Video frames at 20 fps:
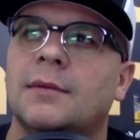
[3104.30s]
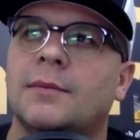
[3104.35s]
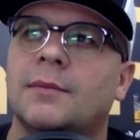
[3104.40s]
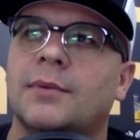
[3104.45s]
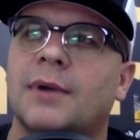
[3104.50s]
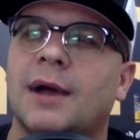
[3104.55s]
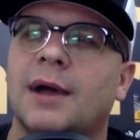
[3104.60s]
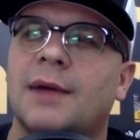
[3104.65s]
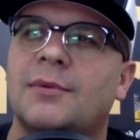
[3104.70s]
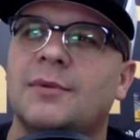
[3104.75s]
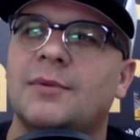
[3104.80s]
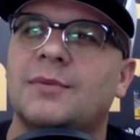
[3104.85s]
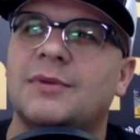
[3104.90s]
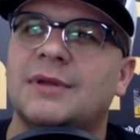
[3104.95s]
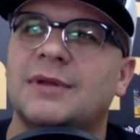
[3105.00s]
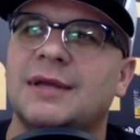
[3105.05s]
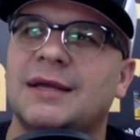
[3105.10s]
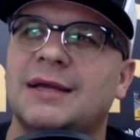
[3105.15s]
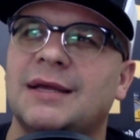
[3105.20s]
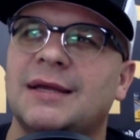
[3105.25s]

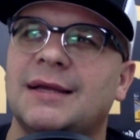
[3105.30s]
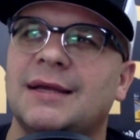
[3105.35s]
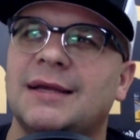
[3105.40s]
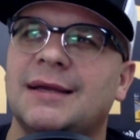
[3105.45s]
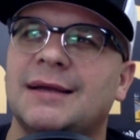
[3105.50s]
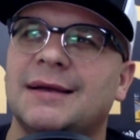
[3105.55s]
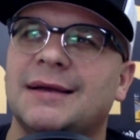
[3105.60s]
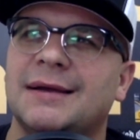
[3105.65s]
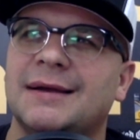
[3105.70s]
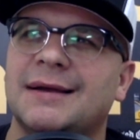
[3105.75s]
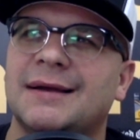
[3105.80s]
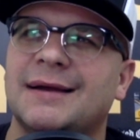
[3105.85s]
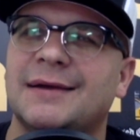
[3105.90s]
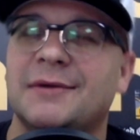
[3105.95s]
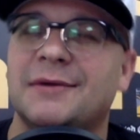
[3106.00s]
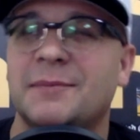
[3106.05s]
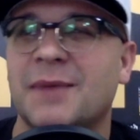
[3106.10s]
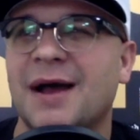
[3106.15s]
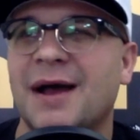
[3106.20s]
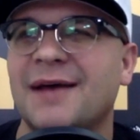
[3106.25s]
probably it
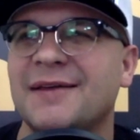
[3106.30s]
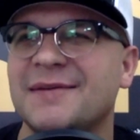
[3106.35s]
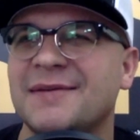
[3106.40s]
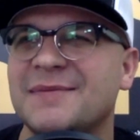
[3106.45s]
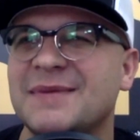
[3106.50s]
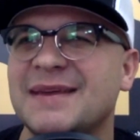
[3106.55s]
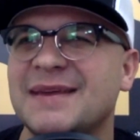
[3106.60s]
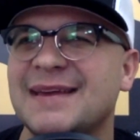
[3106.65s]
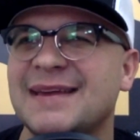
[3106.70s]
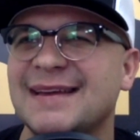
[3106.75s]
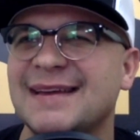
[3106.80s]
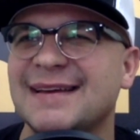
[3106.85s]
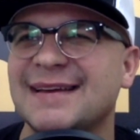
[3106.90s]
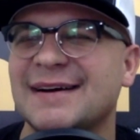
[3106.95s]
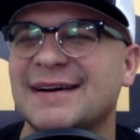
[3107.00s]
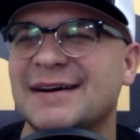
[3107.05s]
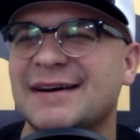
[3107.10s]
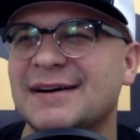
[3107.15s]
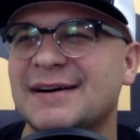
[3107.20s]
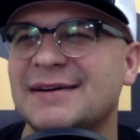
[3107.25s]
would probably be
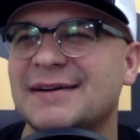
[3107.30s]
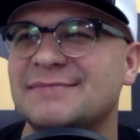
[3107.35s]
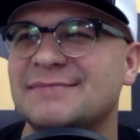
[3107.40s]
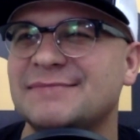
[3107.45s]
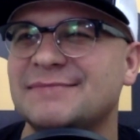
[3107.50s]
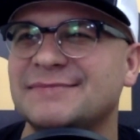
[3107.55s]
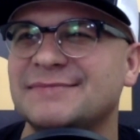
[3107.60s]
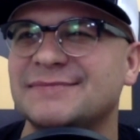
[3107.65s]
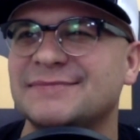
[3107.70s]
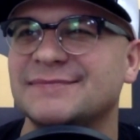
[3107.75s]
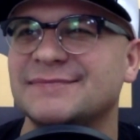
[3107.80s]
um